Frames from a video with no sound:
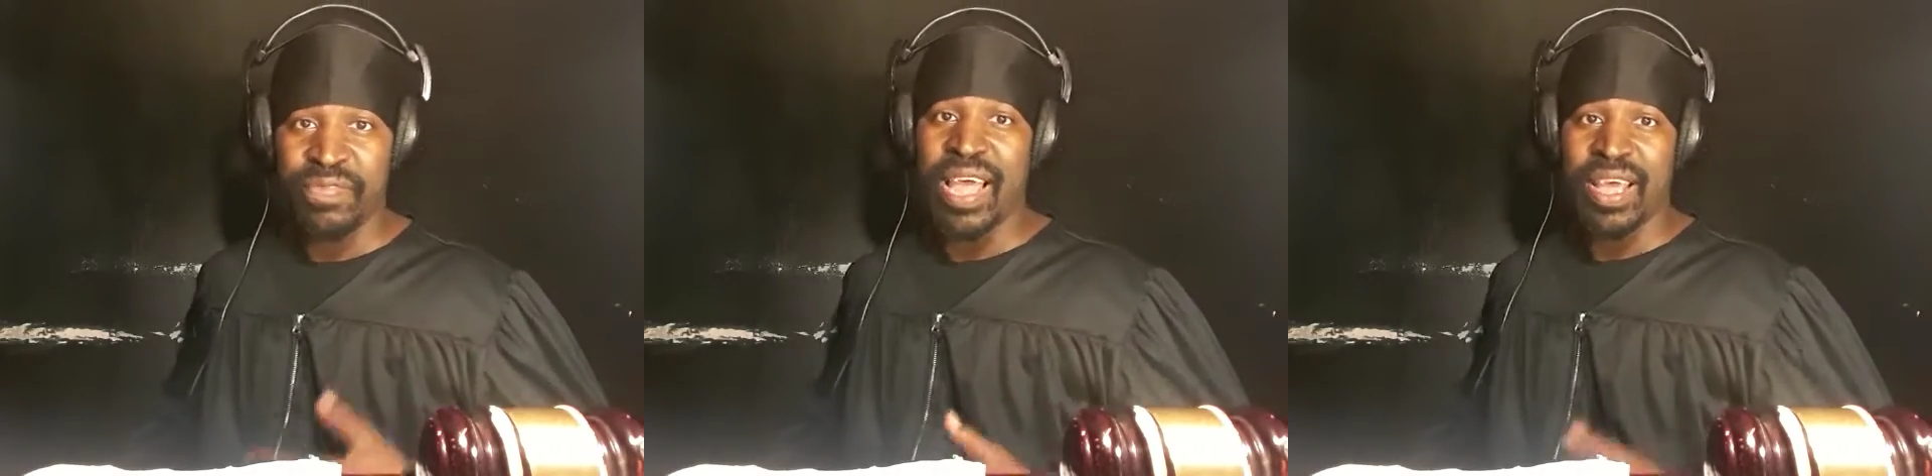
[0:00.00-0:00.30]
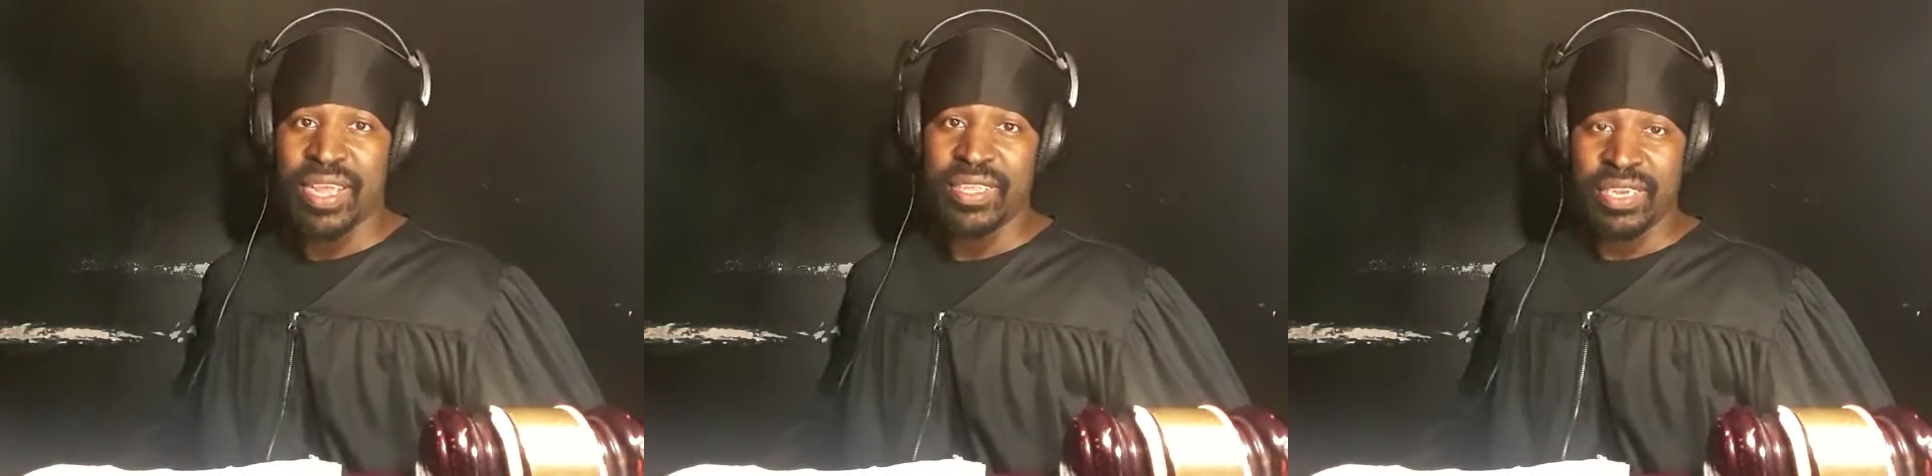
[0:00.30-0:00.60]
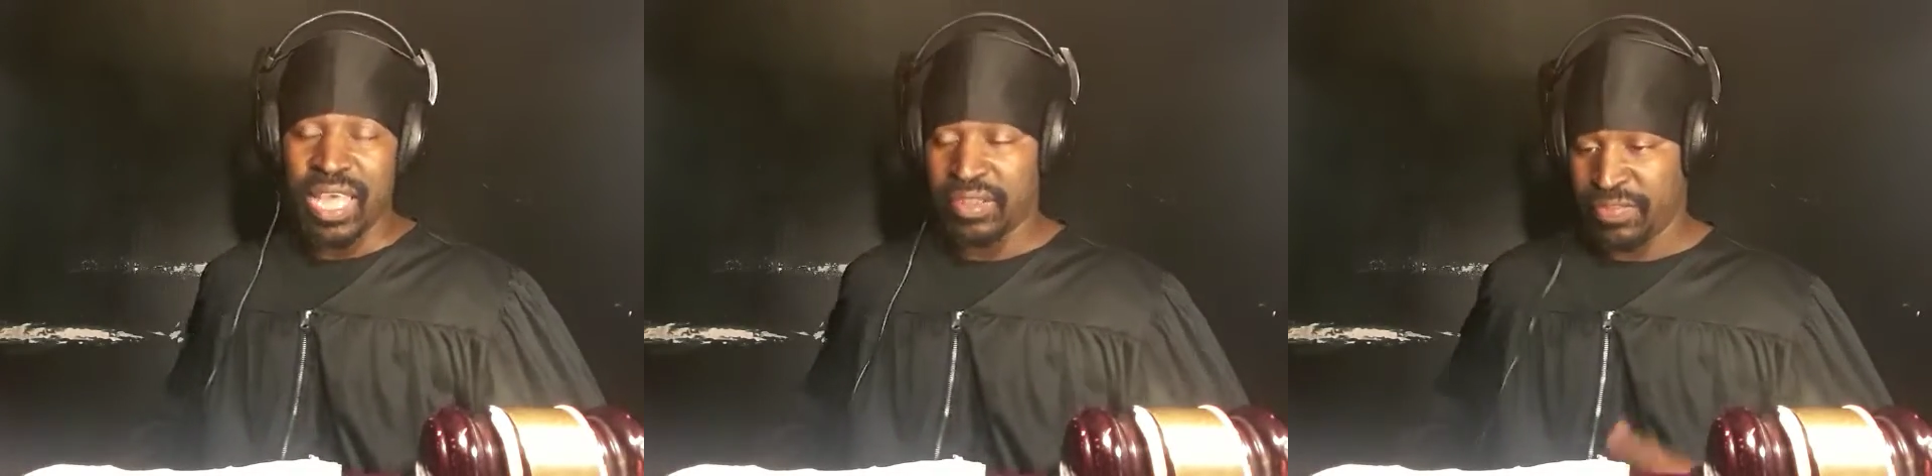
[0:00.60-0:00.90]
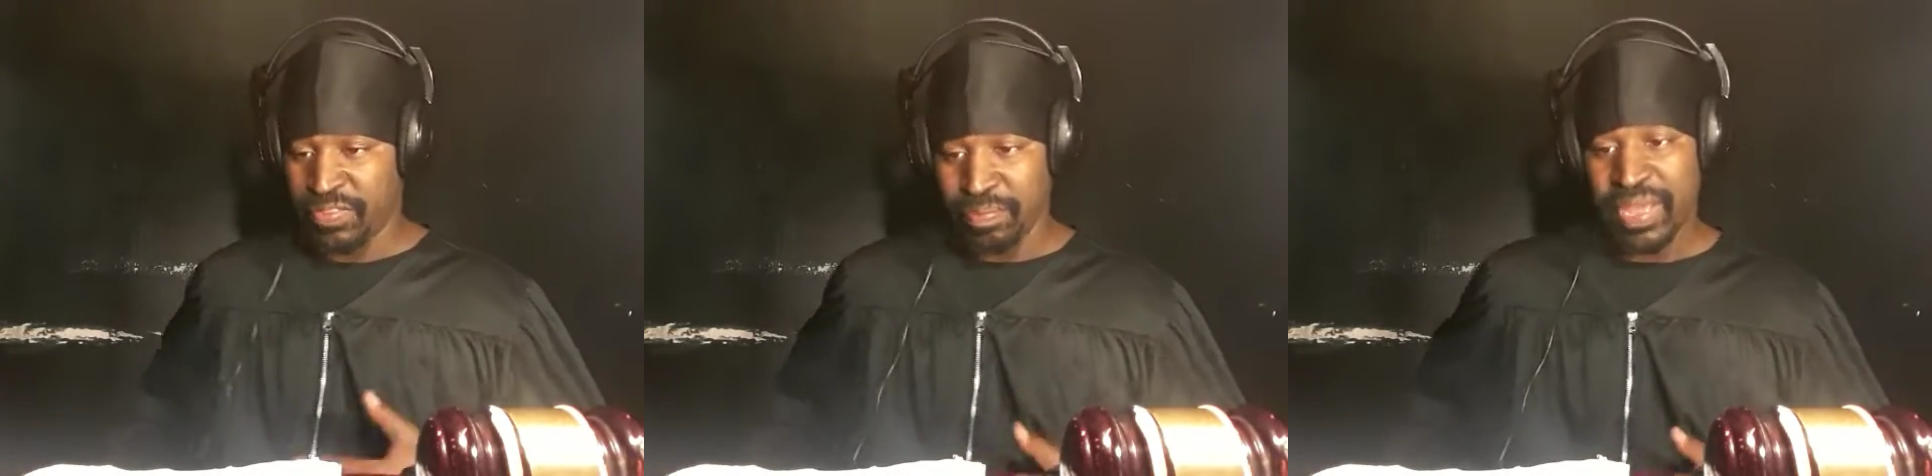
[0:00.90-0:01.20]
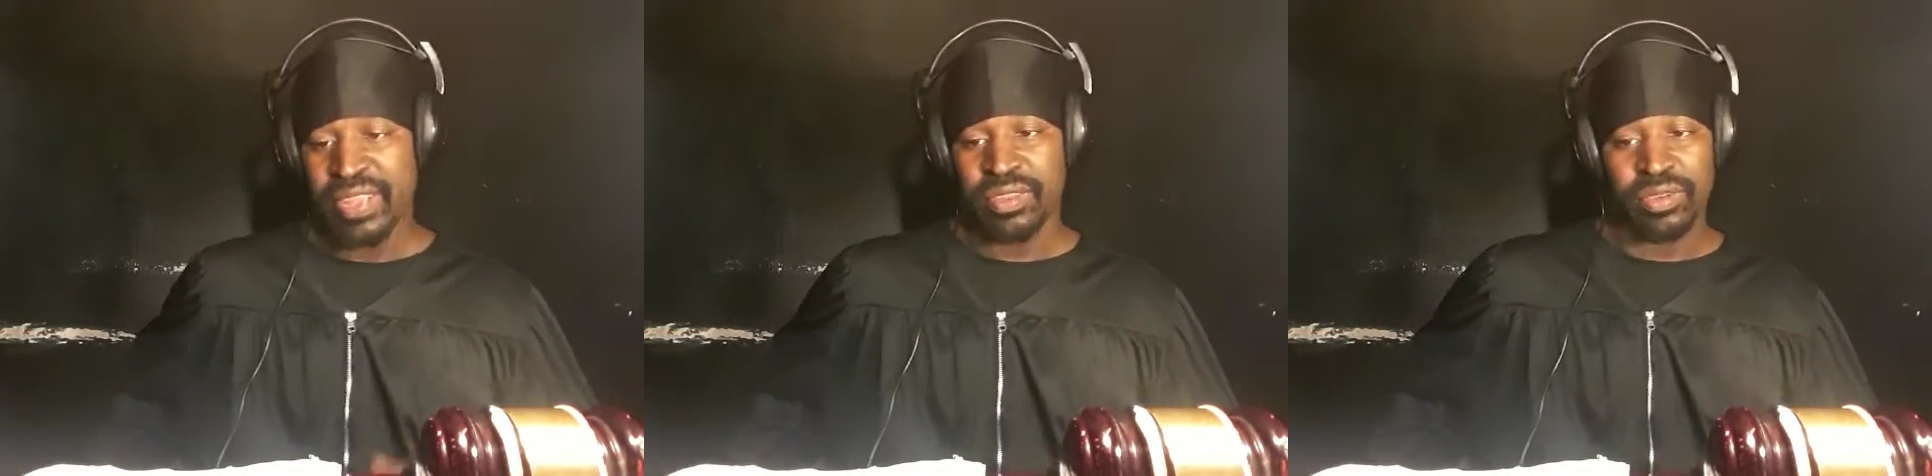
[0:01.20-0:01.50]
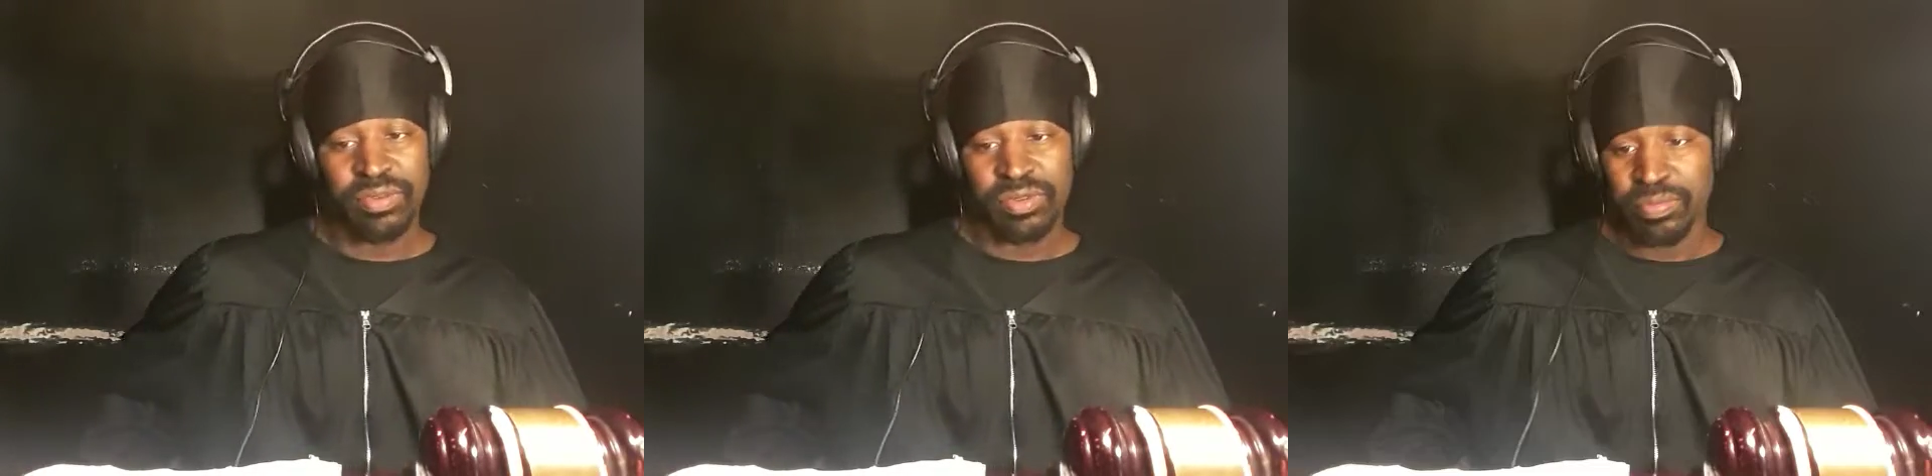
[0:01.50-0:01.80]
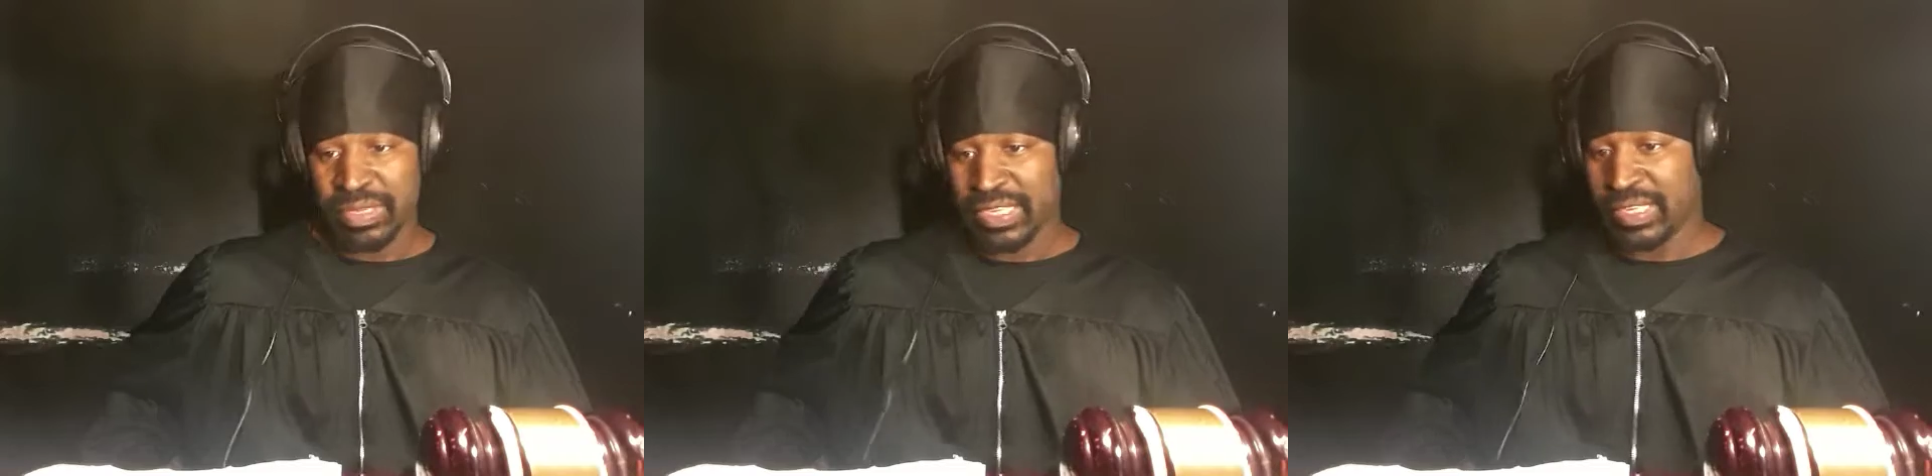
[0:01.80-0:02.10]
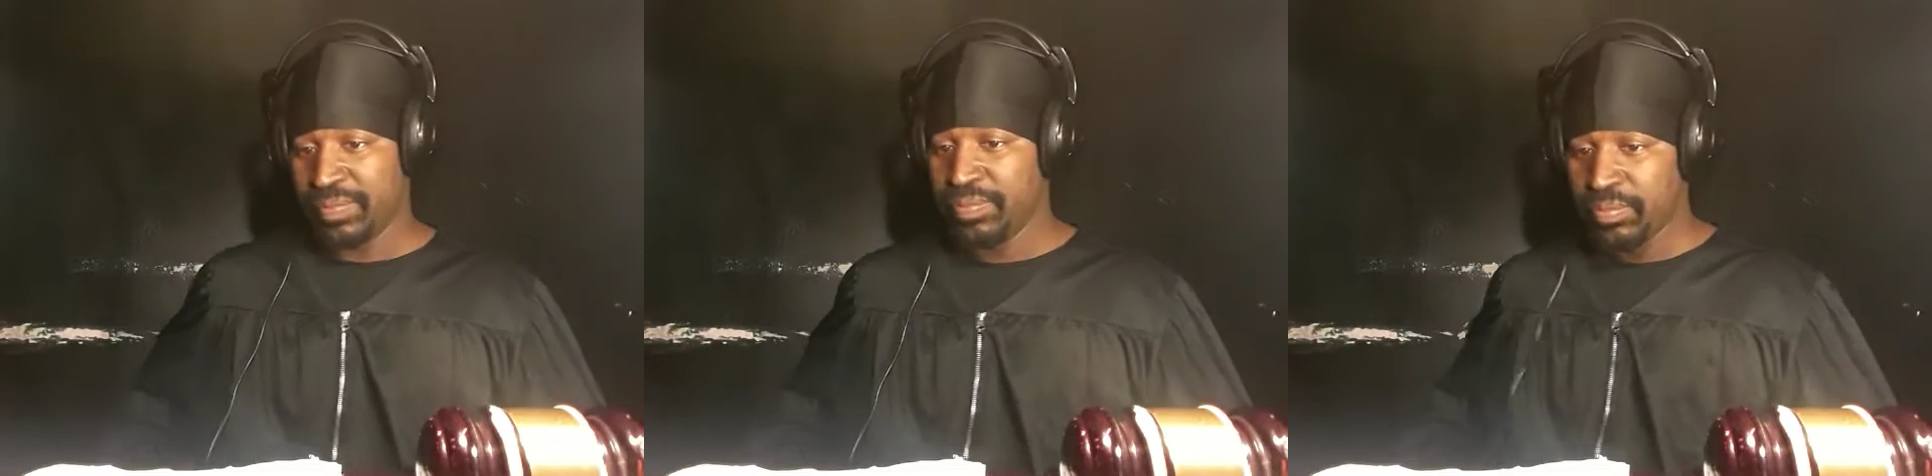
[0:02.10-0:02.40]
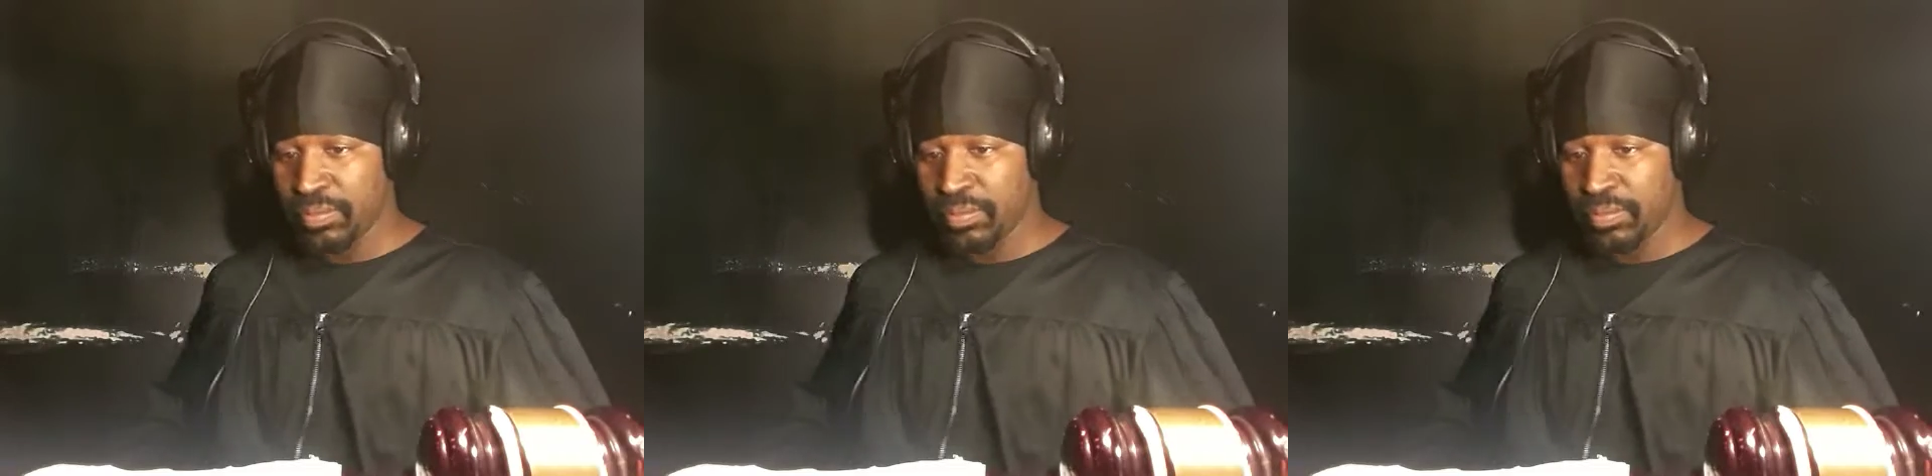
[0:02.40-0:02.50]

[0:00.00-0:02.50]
five hundred dollars for betting on you, man.